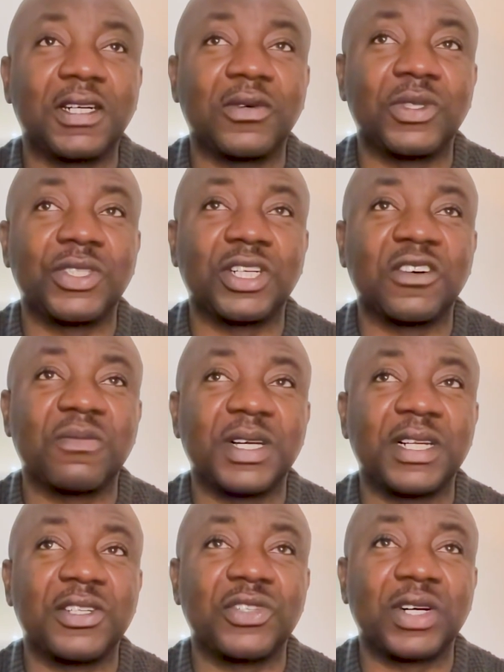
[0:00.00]
which
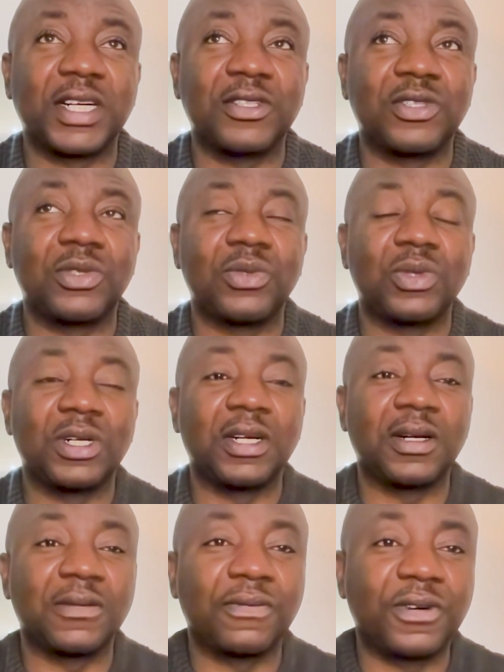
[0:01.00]
government is trying to
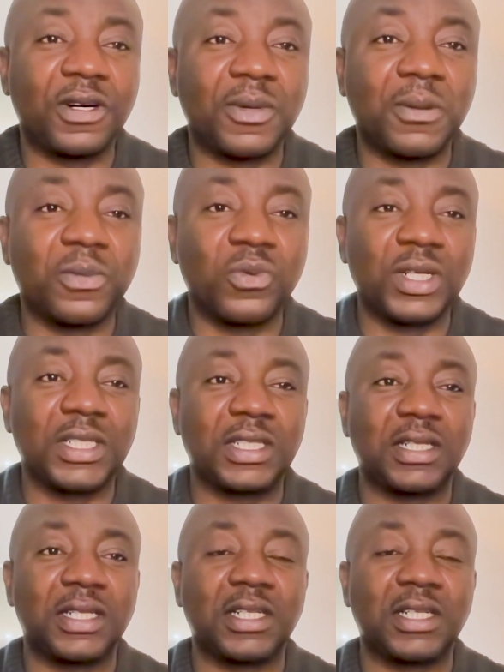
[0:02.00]
firm up with